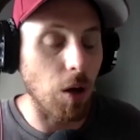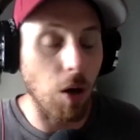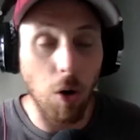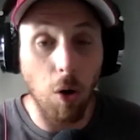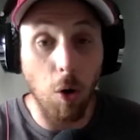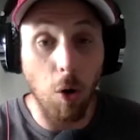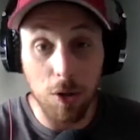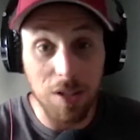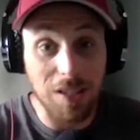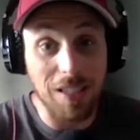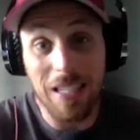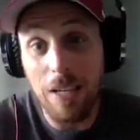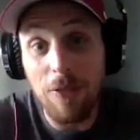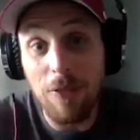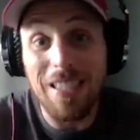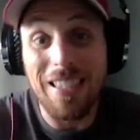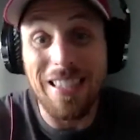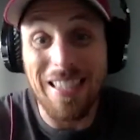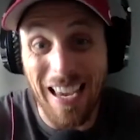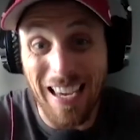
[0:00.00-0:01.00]
Or
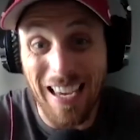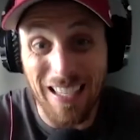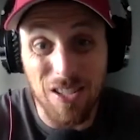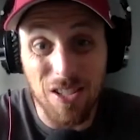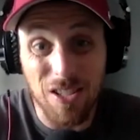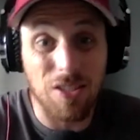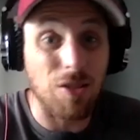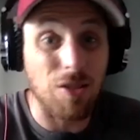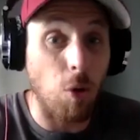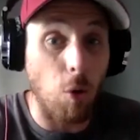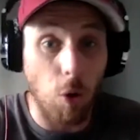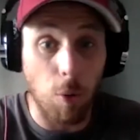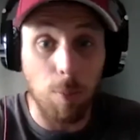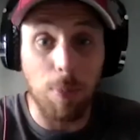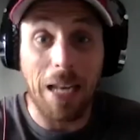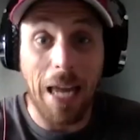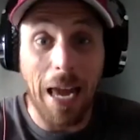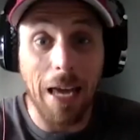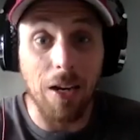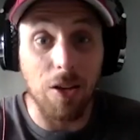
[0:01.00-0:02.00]
even dates or
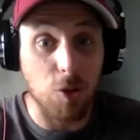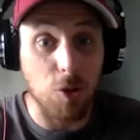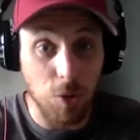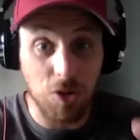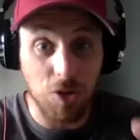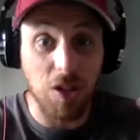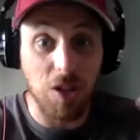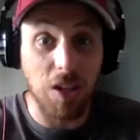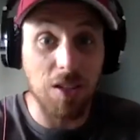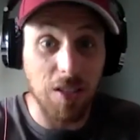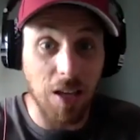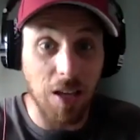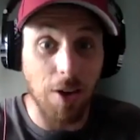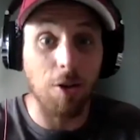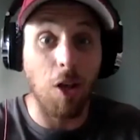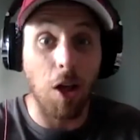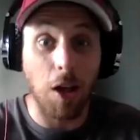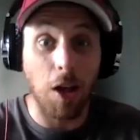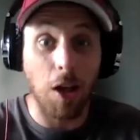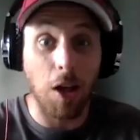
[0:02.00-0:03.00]
bananas, which they say are
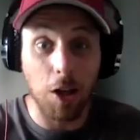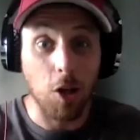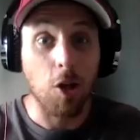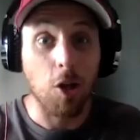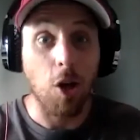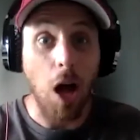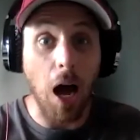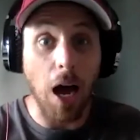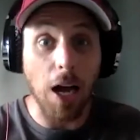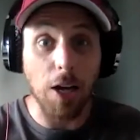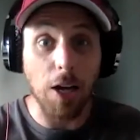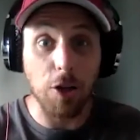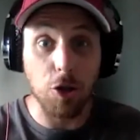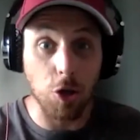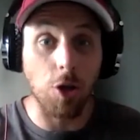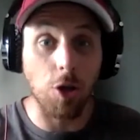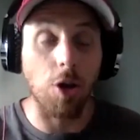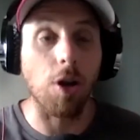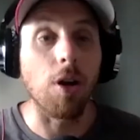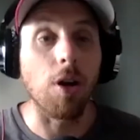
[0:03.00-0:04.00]
like high
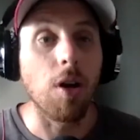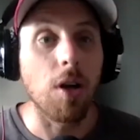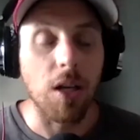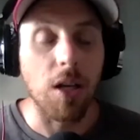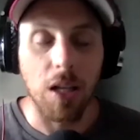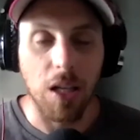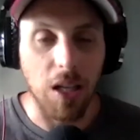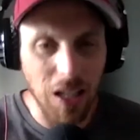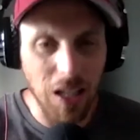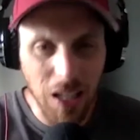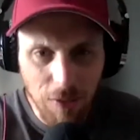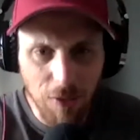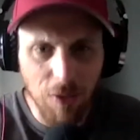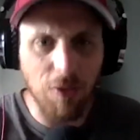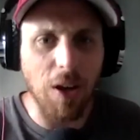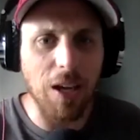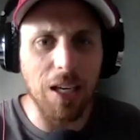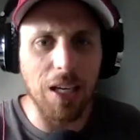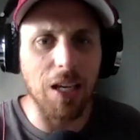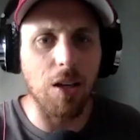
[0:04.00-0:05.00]
sugar. Even if
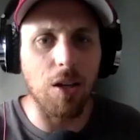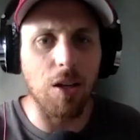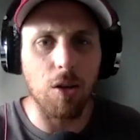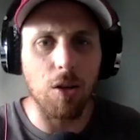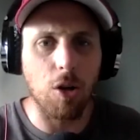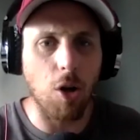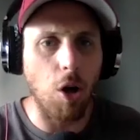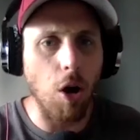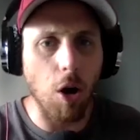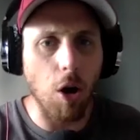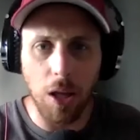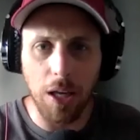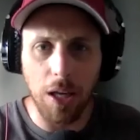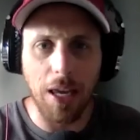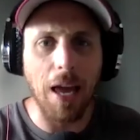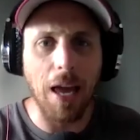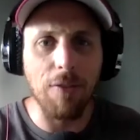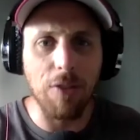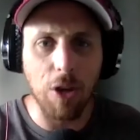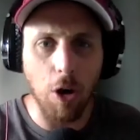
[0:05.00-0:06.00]
I eat like
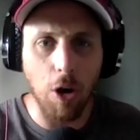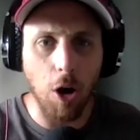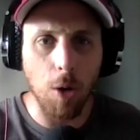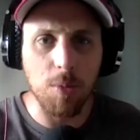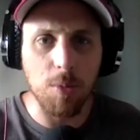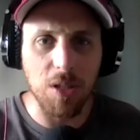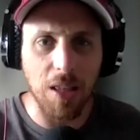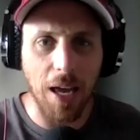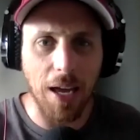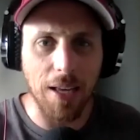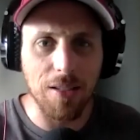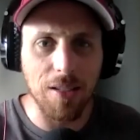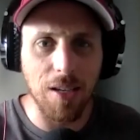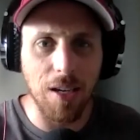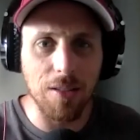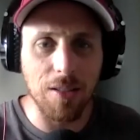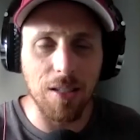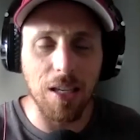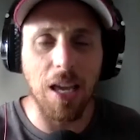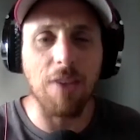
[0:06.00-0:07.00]
heavy carbs in that
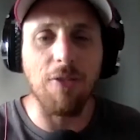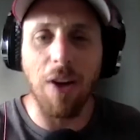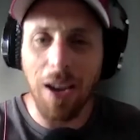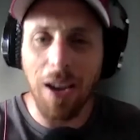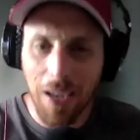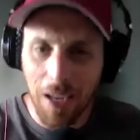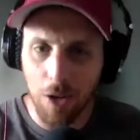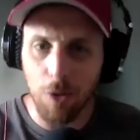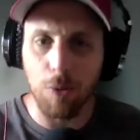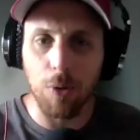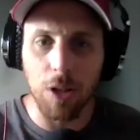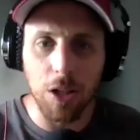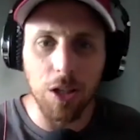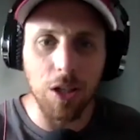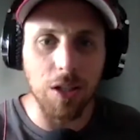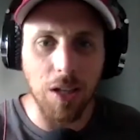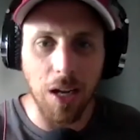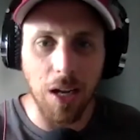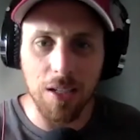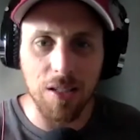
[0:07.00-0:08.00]
sense, if I get a really
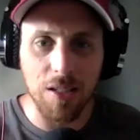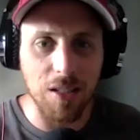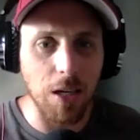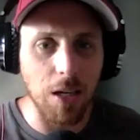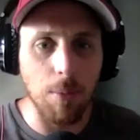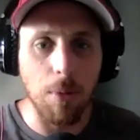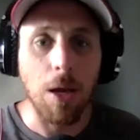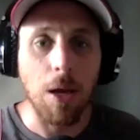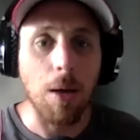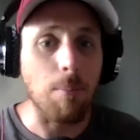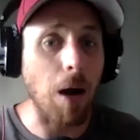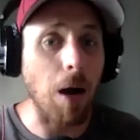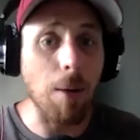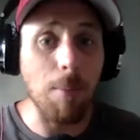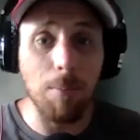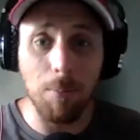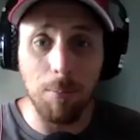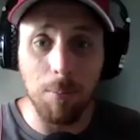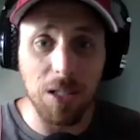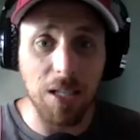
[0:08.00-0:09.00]
good night of sleep, my
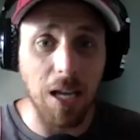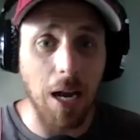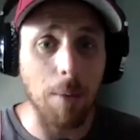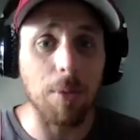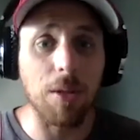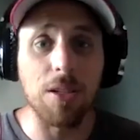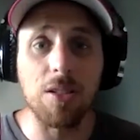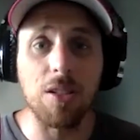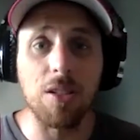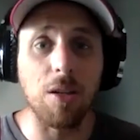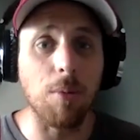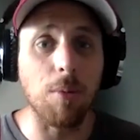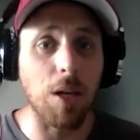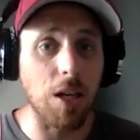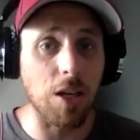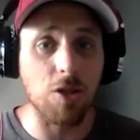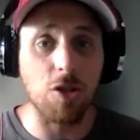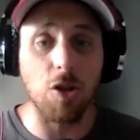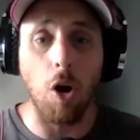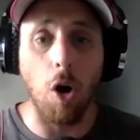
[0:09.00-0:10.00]
metabolism
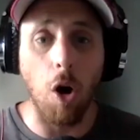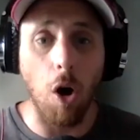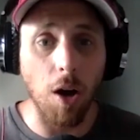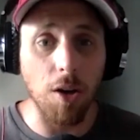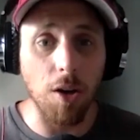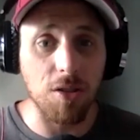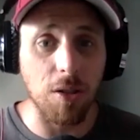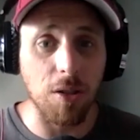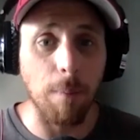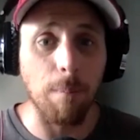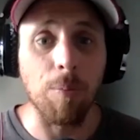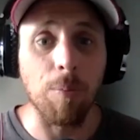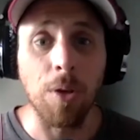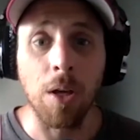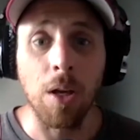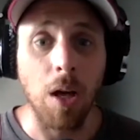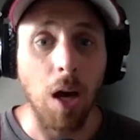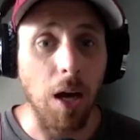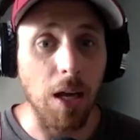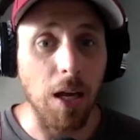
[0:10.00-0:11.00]
is awesome.
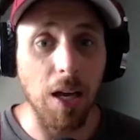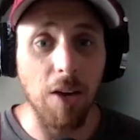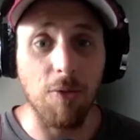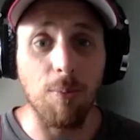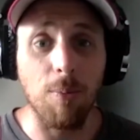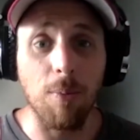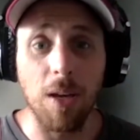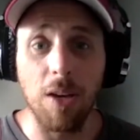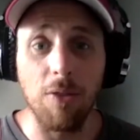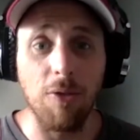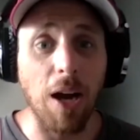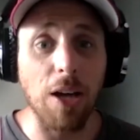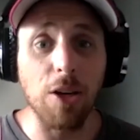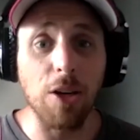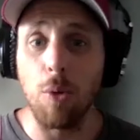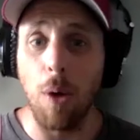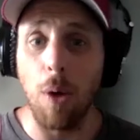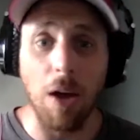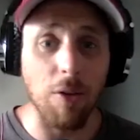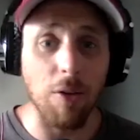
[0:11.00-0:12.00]
If I
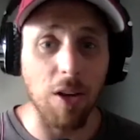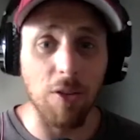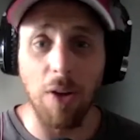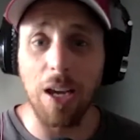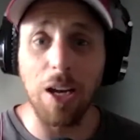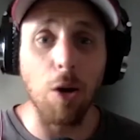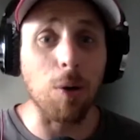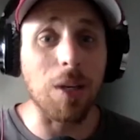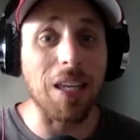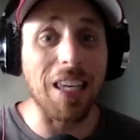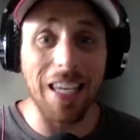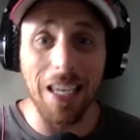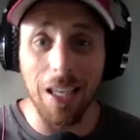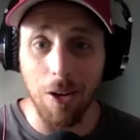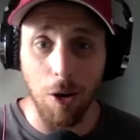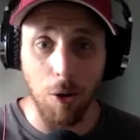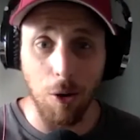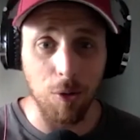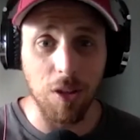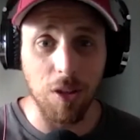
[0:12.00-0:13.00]
go
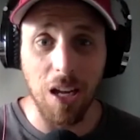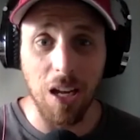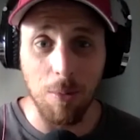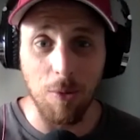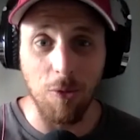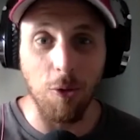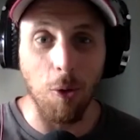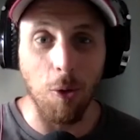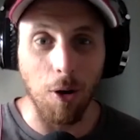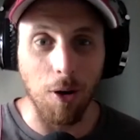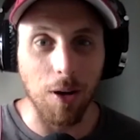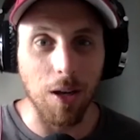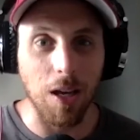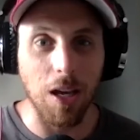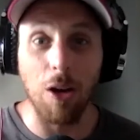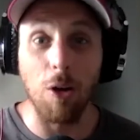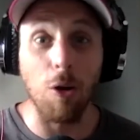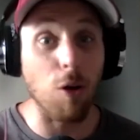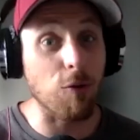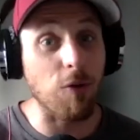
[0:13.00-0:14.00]
keto the day before,
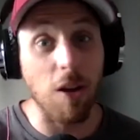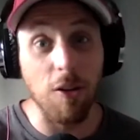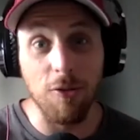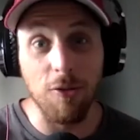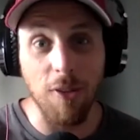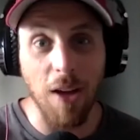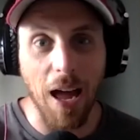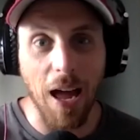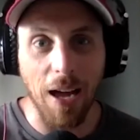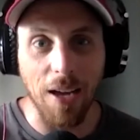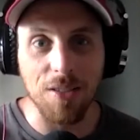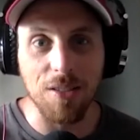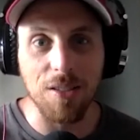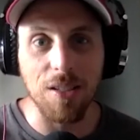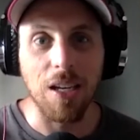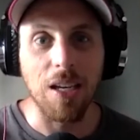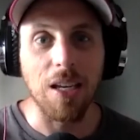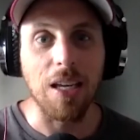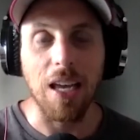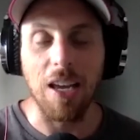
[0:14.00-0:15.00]
or if I fast,
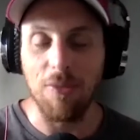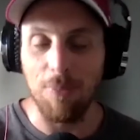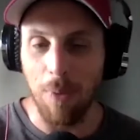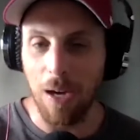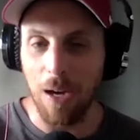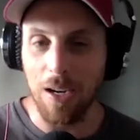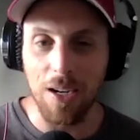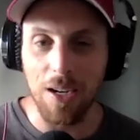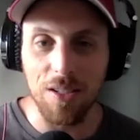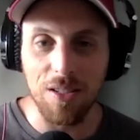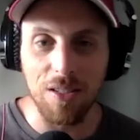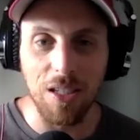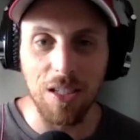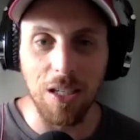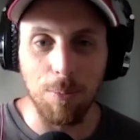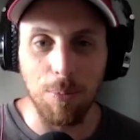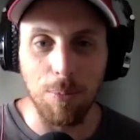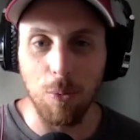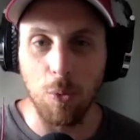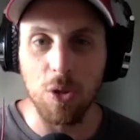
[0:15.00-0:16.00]
if my night of
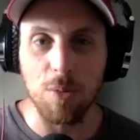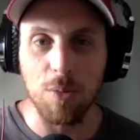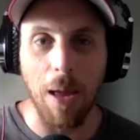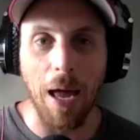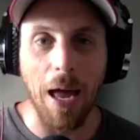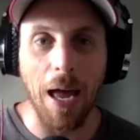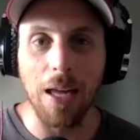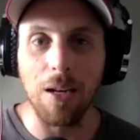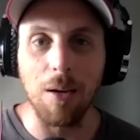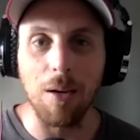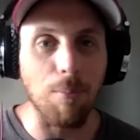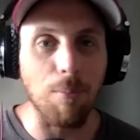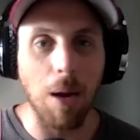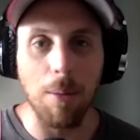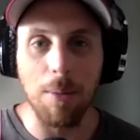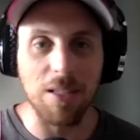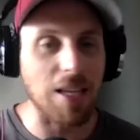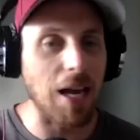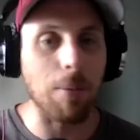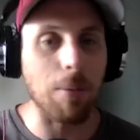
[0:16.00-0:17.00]
sleep was bad, my
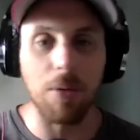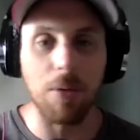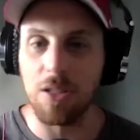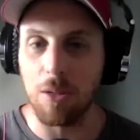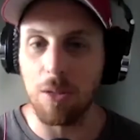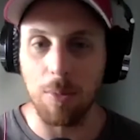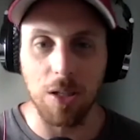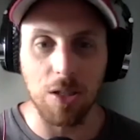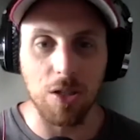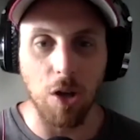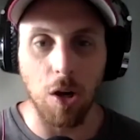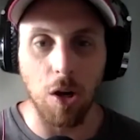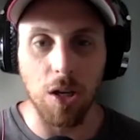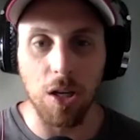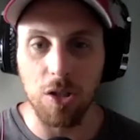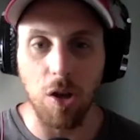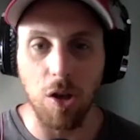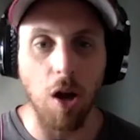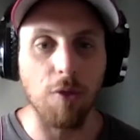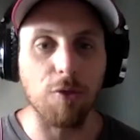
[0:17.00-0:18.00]
metabolism
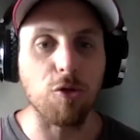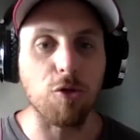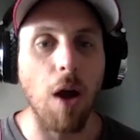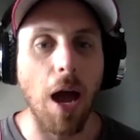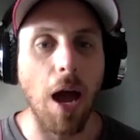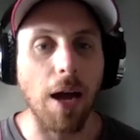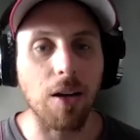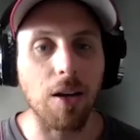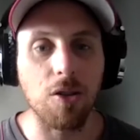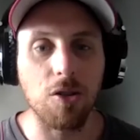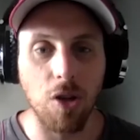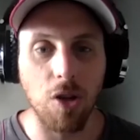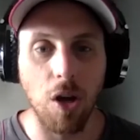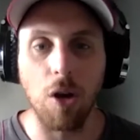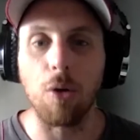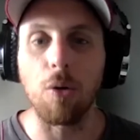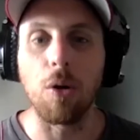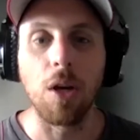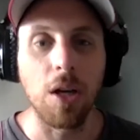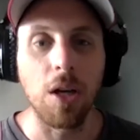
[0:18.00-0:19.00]
is off track.
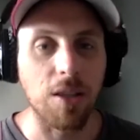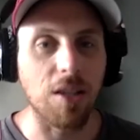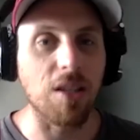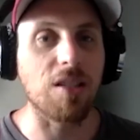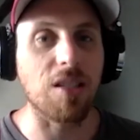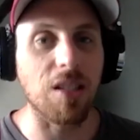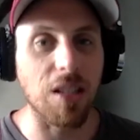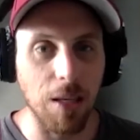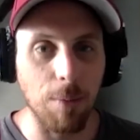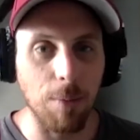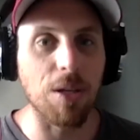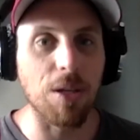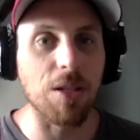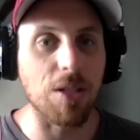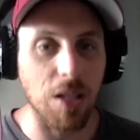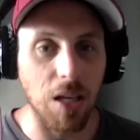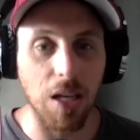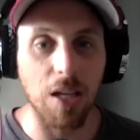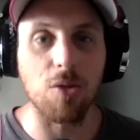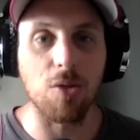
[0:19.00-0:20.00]
So the sleep
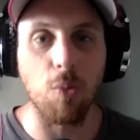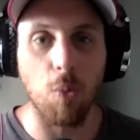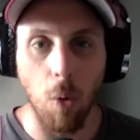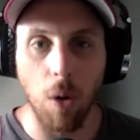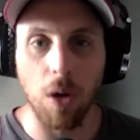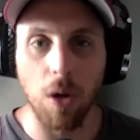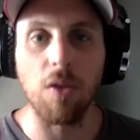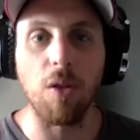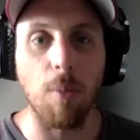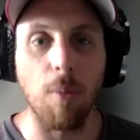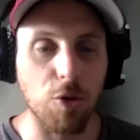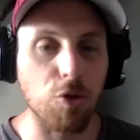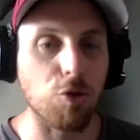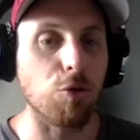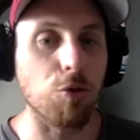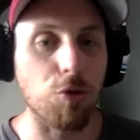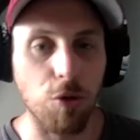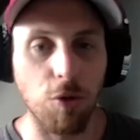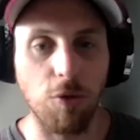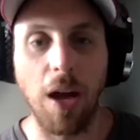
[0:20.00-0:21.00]
is one of the most
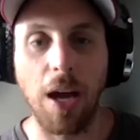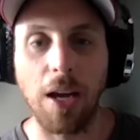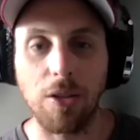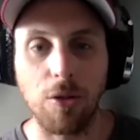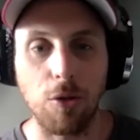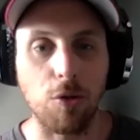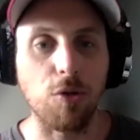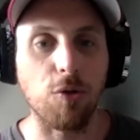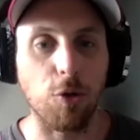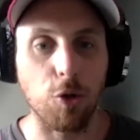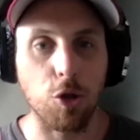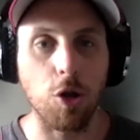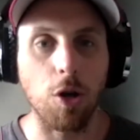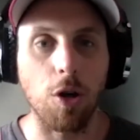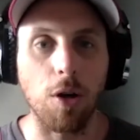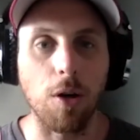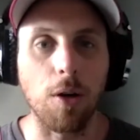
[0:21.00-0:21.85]
crucial factors, for sure.